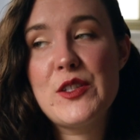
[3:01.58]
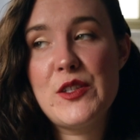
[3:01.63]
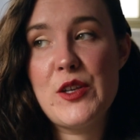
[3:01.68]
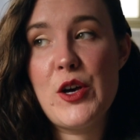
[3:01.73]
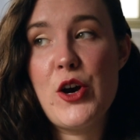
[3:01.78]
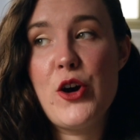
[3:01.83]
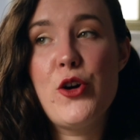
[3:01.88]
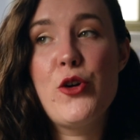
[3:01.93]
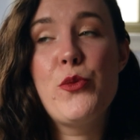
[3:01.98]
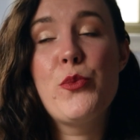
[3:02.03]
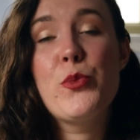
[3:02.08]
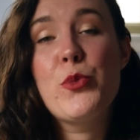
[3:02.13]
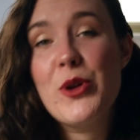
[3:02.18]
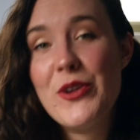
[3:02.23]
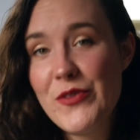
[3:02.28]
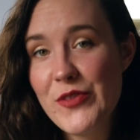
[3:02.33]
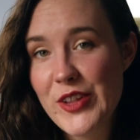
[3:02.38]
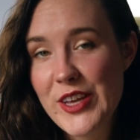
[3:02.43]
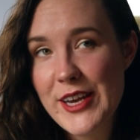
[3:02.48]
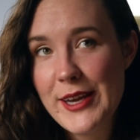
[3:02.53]
so
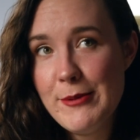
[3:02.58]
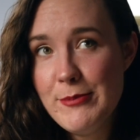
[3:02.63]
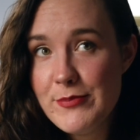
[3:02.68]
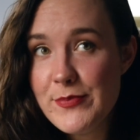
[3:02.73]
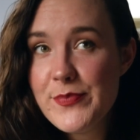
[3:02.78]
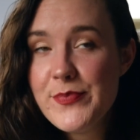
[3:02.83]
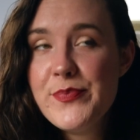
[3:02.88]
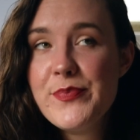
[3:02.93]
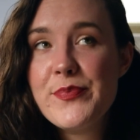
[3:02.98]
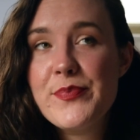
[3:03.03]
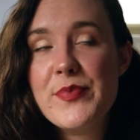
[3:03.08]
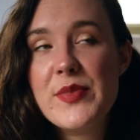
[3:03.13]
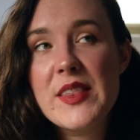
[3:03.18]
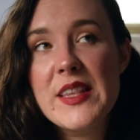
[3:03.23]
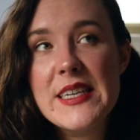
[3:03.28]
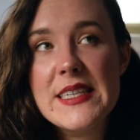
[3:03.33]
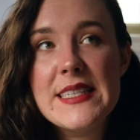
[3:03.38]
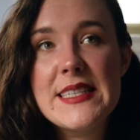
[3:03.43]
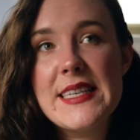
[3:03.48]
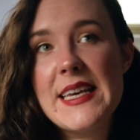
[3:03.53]
briefly,
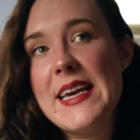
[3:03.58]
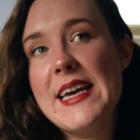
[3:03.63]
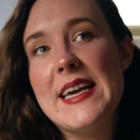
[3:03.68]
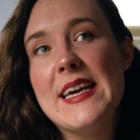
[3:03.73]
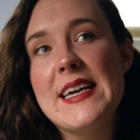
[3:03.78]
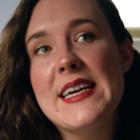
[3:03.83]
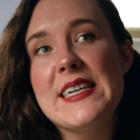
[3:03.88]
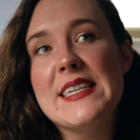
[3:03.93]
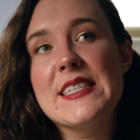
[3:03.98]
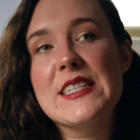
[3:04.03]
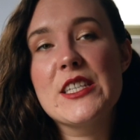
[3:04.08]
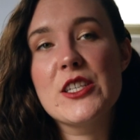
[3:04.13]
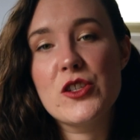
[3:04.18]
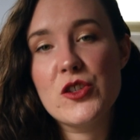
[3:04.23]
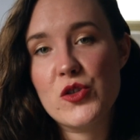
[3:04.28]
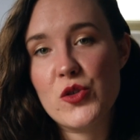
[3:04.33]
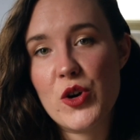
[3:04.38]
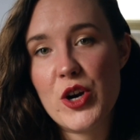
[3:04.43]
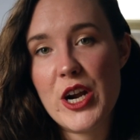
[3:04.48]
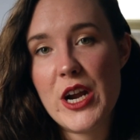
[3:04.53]
this is the
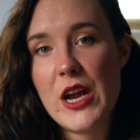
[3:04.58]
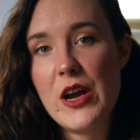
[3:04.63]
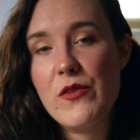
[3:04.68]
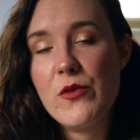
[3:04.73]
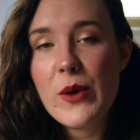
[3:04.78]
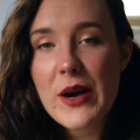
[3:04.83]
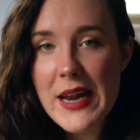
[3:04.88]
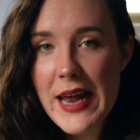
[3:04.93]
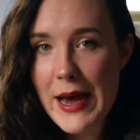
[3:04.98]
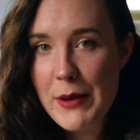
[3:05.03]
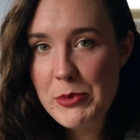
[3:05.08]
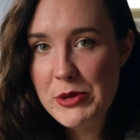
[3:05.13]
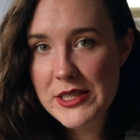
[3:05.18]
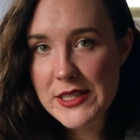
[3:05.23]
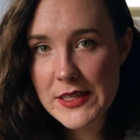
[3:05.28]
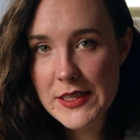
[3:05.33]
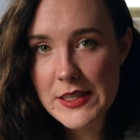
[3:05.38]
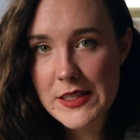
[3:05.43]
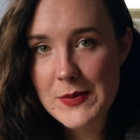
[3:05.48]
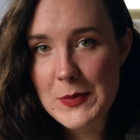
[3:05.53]
story of what happens
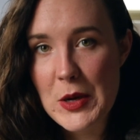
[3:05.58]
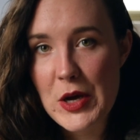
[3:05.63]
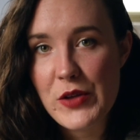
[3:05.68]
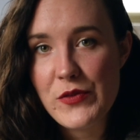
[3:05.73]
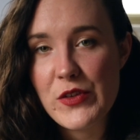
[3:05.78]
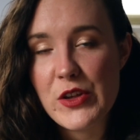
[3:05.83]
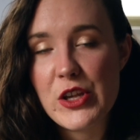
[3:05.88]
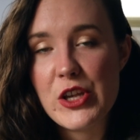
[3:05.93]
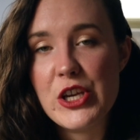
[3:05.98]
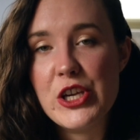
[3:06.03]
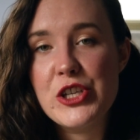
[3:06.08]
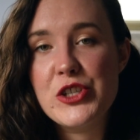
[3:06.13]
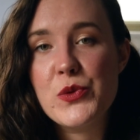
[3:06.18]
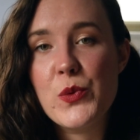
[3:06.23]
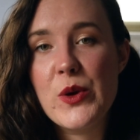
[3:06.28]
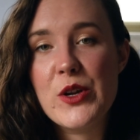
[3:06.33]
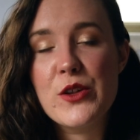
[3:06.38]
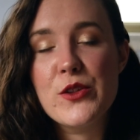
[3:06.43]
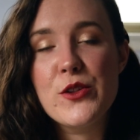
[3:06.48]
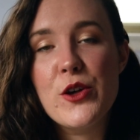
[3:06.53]
in a small village
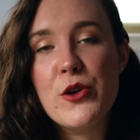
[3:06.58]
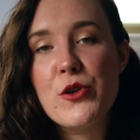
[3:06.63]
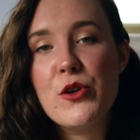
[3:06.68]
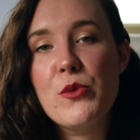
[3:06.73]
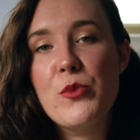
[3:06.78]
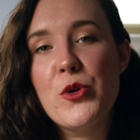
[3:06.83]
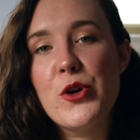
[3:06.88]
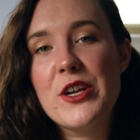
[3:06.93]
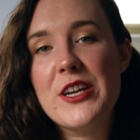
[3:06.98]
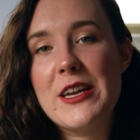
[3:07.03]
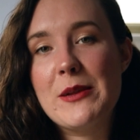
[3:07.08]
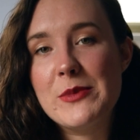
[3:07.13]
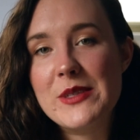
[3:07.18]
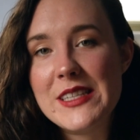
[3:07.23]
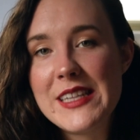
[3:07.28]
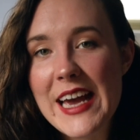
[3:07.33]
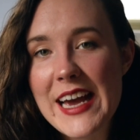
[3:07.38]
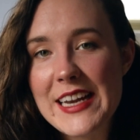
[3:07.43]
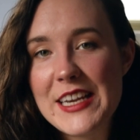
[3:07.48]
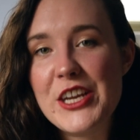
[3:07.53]
when a local boy named
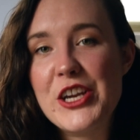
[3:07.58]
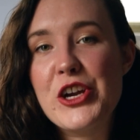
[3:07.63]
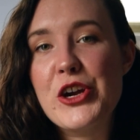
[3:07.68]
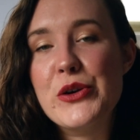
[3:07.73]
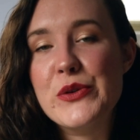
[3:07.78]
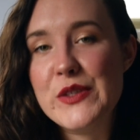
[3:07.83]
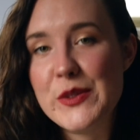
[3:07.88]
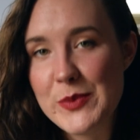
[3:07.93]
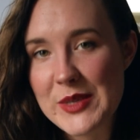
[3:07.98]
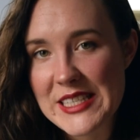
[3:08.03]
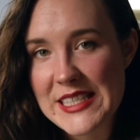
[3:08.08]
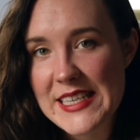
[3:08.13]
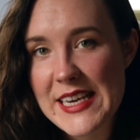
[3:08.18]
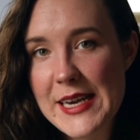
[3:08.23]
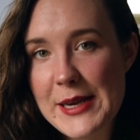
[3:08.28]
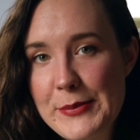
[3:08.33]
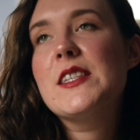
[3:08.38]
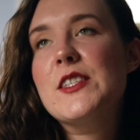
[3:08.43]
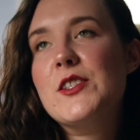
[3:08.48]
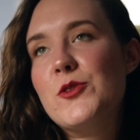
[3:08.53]
Lenny goes
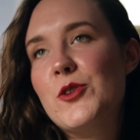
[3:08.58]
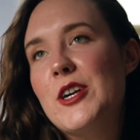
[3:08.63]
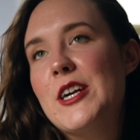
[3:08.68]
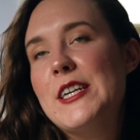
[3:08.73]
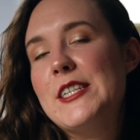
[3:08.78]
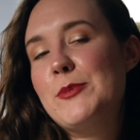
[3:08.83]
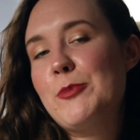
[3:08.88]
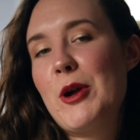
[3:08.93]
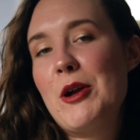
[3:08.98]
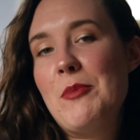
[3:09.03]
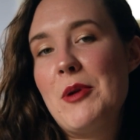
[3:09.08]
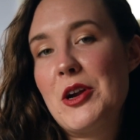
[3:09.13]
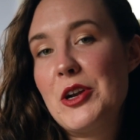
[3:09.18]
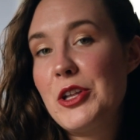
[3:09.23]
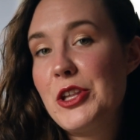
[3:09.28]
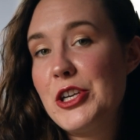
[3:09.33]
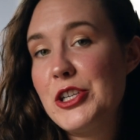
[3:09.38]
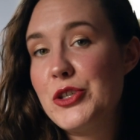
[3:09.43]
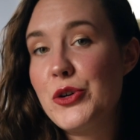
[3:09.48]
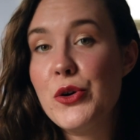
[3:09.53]
missing. The story is
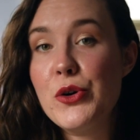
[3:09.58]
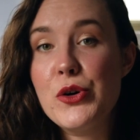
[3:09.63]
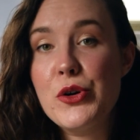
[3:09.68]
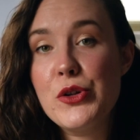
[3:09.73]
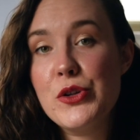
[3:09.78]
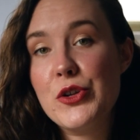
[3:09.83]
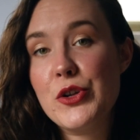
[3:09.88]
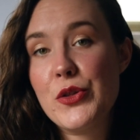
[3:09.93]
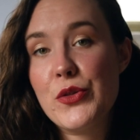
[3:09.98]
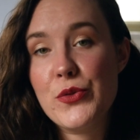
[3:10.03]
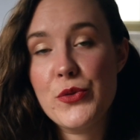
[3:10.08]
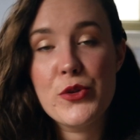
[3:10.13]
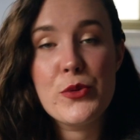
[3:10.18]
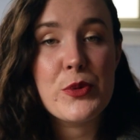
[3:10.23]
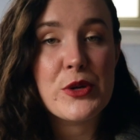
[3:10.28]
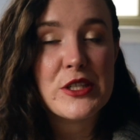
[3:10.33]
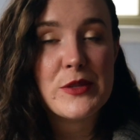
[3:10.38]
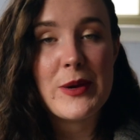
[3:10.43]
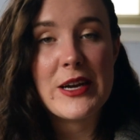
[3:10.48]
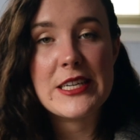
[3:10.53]
primarily told through the
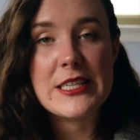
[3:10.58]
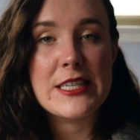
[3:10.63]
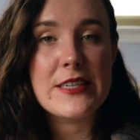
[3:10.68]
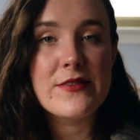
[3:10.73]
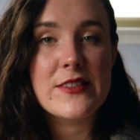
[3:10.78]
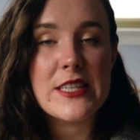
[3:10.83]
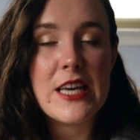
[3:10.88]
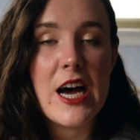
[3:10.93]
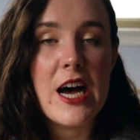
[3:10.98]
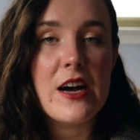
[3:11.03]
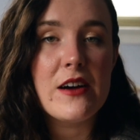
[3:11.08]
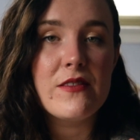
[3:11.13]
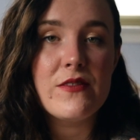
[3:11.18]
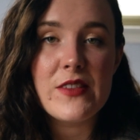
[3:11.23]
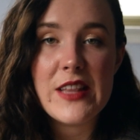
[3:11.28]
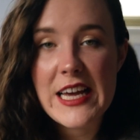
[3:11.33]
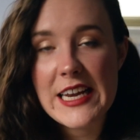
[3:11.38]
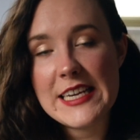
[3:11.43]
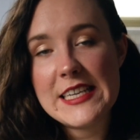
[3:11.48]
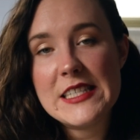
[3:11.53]
perspectives of
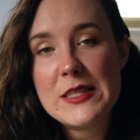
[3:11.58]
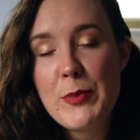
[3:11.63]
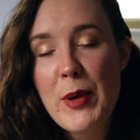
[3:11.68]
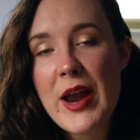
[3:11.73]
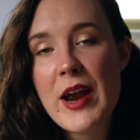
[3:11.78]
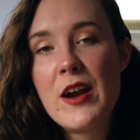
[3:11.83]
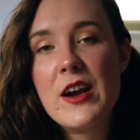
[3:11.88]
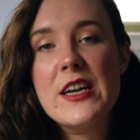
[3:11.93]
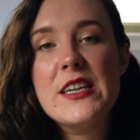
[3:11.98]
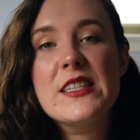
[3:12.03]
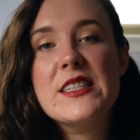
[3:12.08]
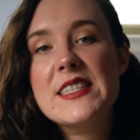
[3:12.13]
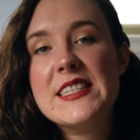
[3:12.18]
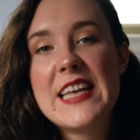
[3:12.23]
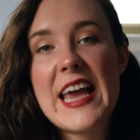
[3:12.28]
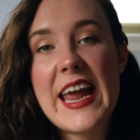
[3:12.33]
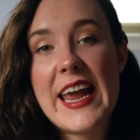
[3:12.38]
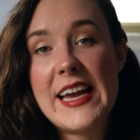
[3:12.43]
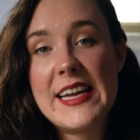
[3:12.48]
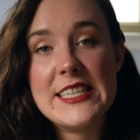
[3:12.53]
Lenny's parents
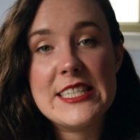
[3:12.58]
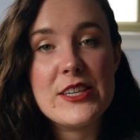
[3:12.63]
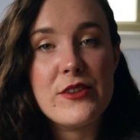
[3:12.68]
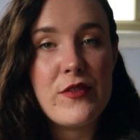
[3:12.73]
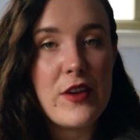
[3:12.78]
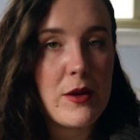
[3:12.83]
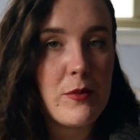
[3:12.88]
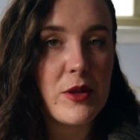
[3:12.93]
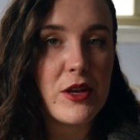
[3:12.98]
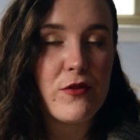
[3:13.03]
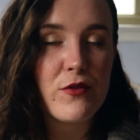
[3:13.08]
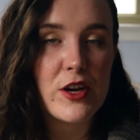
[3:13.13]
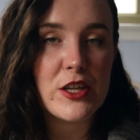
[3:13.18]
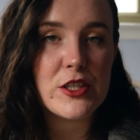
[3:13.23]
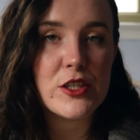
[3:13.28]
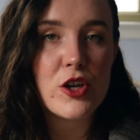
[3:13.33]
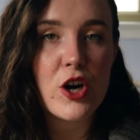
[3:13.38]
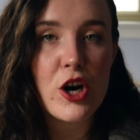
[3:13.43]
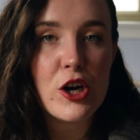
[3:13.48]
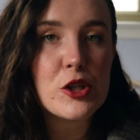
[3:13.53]
and a family
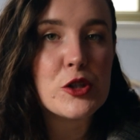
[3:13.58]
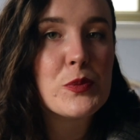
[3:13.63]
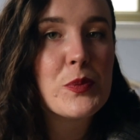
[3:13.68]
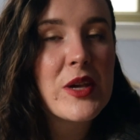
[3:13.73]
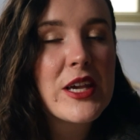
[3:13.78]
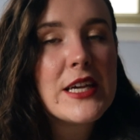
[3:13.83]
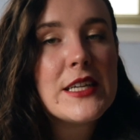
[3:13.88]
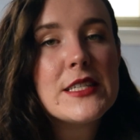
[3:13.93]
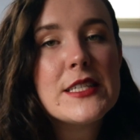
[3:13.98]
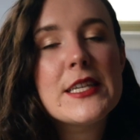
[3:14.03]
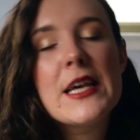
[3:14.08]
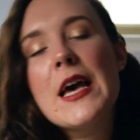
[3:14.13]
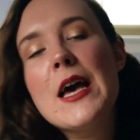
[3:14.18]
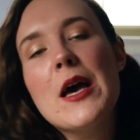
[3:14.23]
friend called Pete,